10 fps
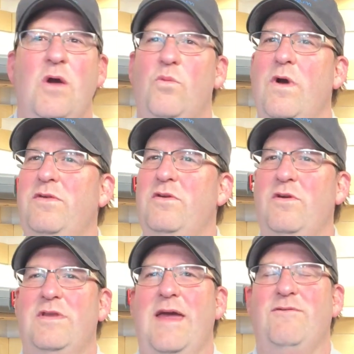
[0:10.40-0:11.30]
Whether
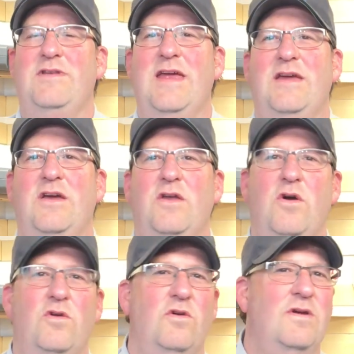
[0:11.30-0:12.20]
you're an everyday gun
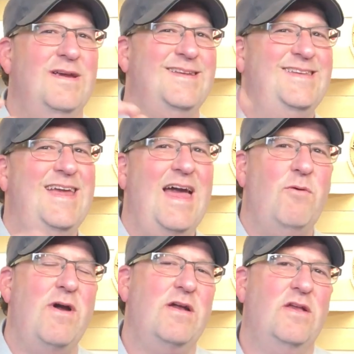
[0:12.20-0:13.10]
owner,
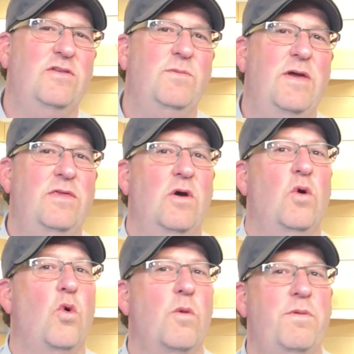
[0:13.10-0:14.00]
DIY gunsmith,
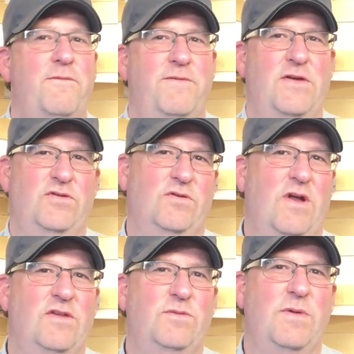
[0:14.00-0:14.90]
or professional
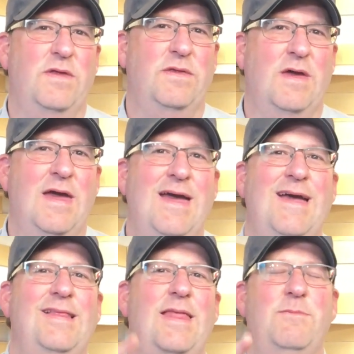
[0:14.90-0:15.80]
gunsmith,
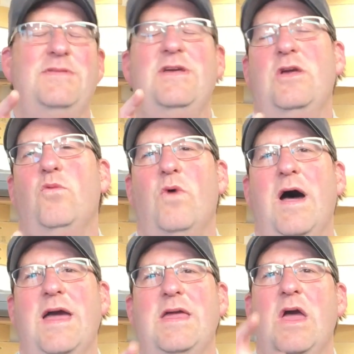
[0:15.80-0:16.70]
let me tell you
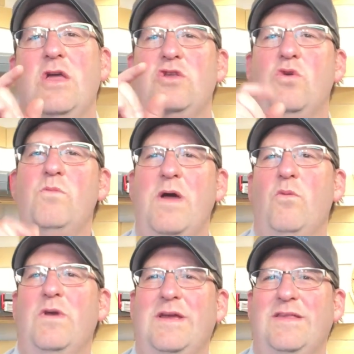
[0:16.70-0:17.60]
why you might
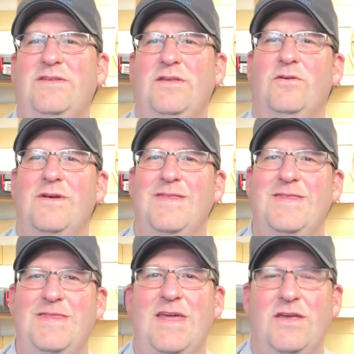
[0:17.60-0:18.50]
want to consider
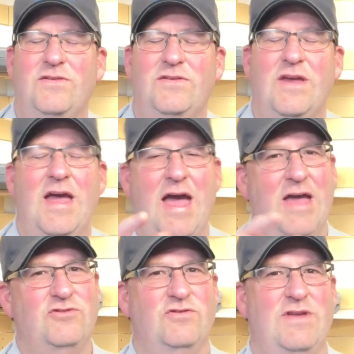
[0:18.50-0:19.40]
this
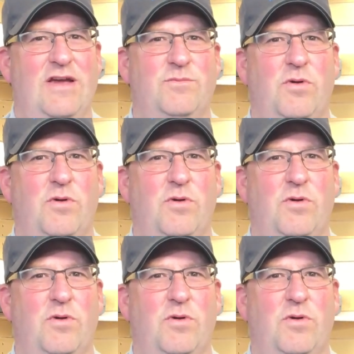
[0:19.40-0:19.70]
as your next